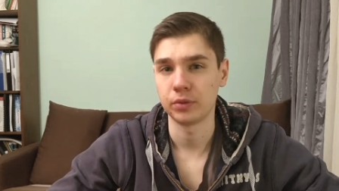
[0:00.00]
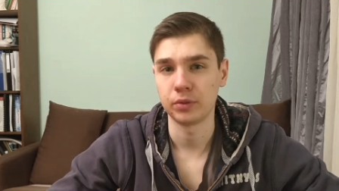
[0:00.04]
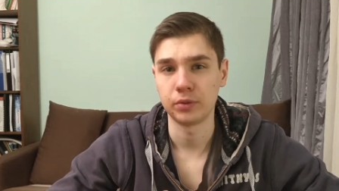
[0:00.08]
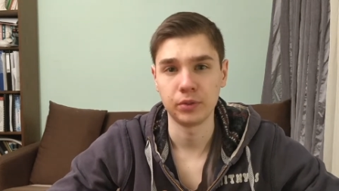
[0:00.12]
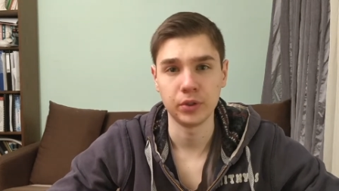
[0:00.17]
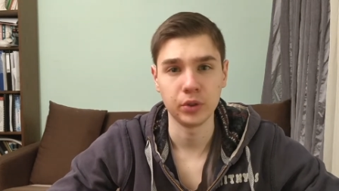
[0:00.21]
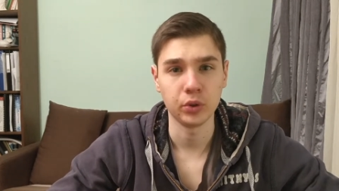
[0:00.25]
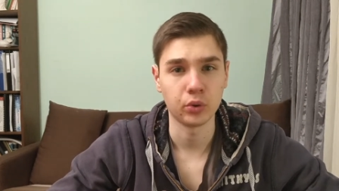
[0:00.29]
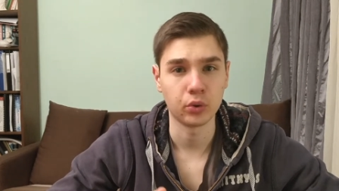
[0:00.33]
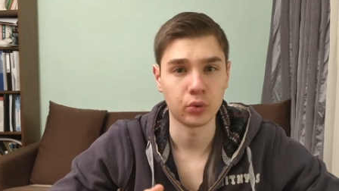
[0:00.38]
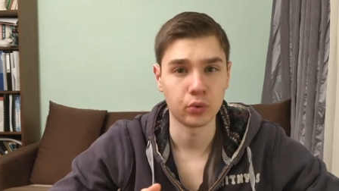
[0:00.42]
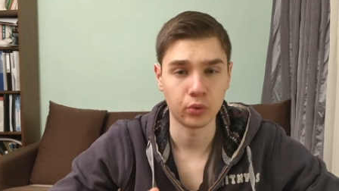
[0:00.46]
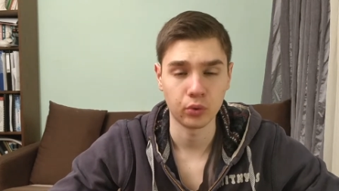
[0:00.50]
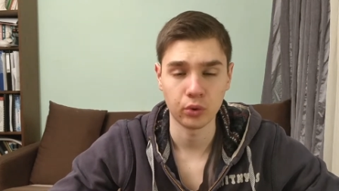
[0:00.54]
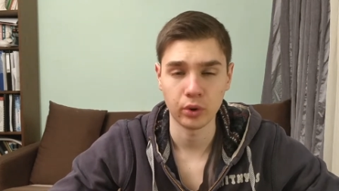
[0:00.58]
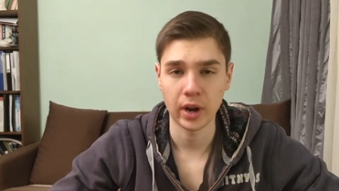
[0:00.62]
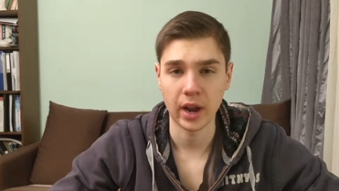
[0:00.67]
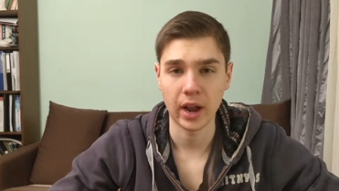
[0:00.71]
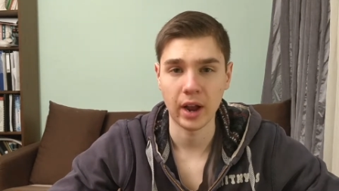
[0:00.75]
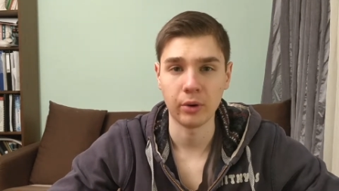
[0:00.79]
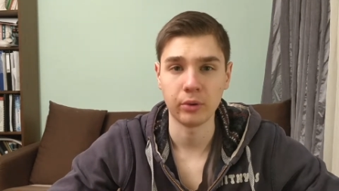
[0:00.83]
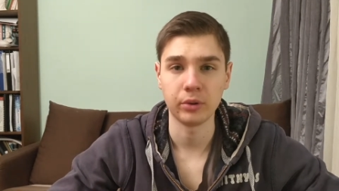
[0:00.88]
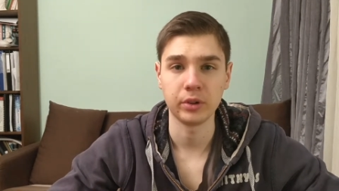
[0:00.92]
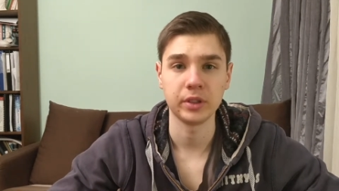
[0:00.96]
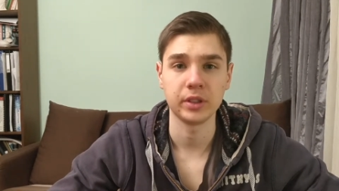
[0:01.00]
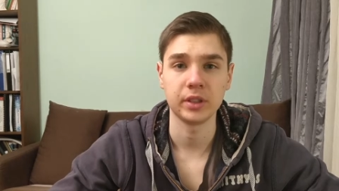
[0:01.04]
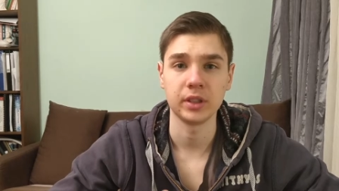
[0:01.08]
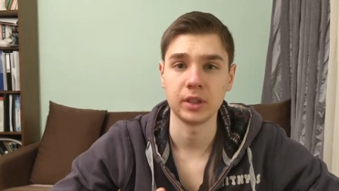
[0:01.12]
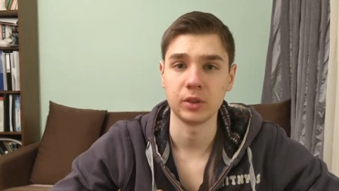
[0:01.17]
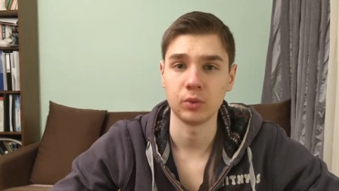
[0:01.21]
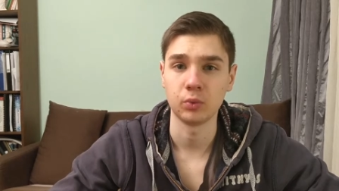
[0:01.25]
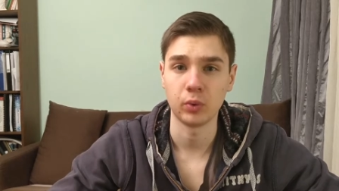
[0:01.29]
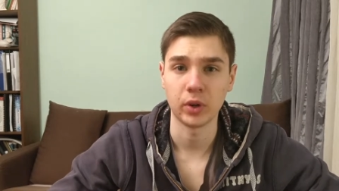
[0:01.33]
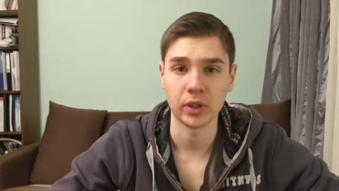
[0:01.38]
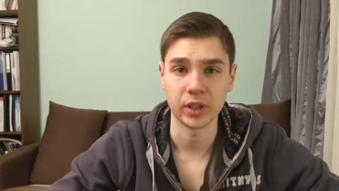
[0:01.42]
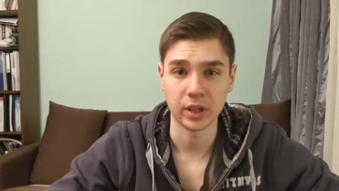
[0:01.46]
3 or 4 hours
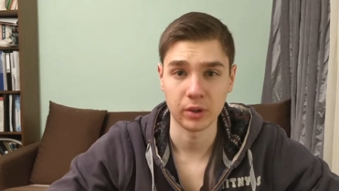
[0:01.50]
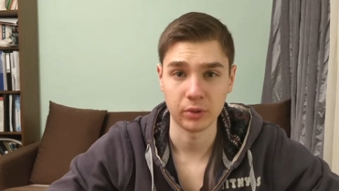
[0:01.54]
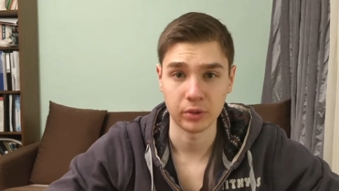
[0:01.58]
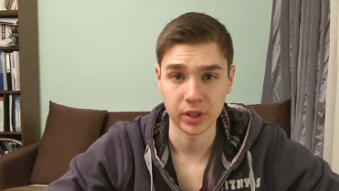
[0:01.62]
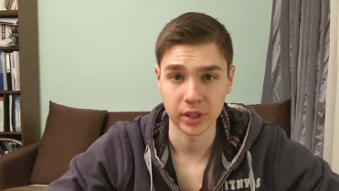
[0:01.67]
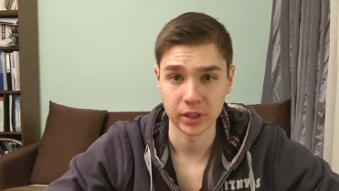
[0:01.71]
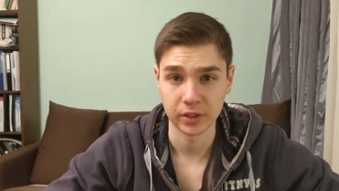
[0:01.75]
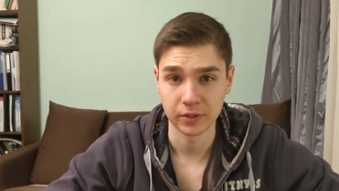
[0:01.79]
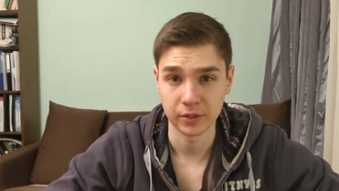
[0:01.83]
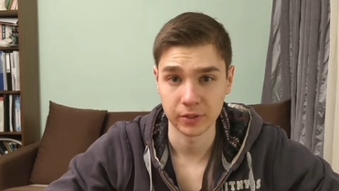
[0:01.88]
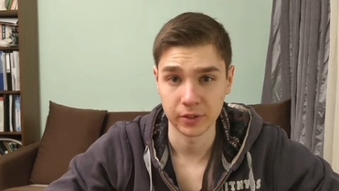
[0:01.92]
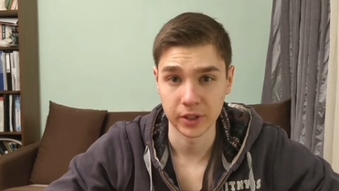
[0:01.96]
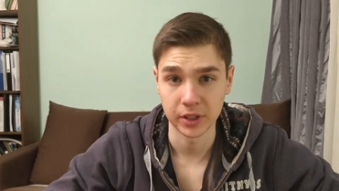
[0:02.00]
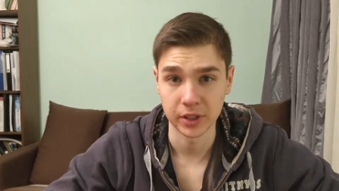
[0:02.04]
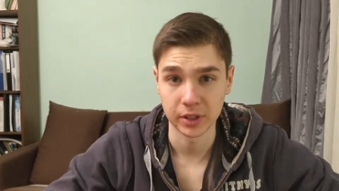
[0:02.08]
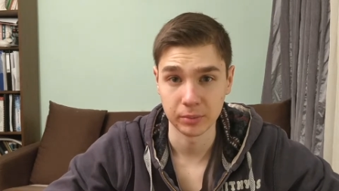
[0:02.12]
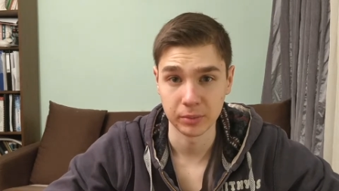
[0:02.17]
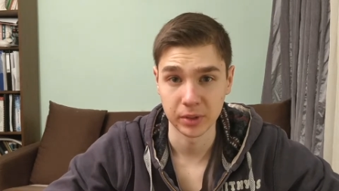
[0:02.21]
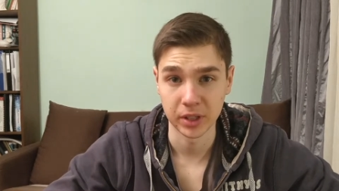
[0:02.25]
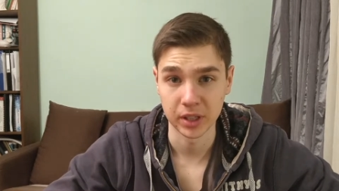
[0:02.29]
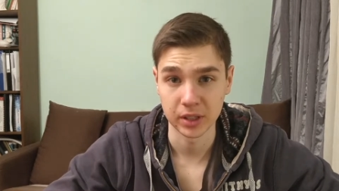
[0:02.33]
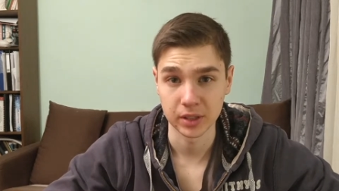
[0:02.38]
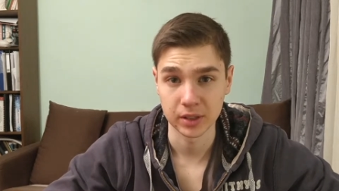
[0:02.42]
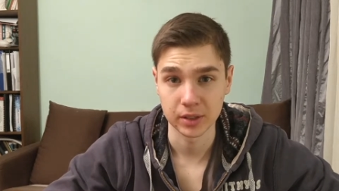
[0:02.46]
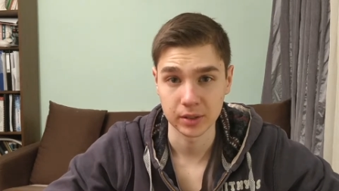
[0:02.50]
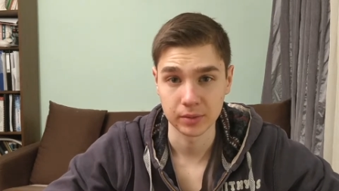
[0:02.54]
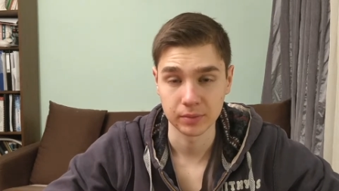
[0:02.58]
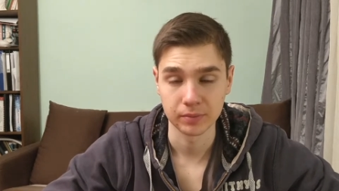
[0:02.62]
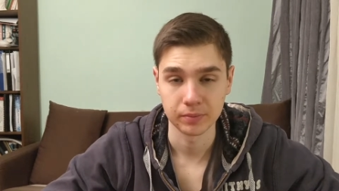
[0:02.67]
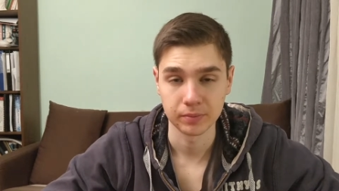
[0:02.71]
in 1 hour and 30 minutes.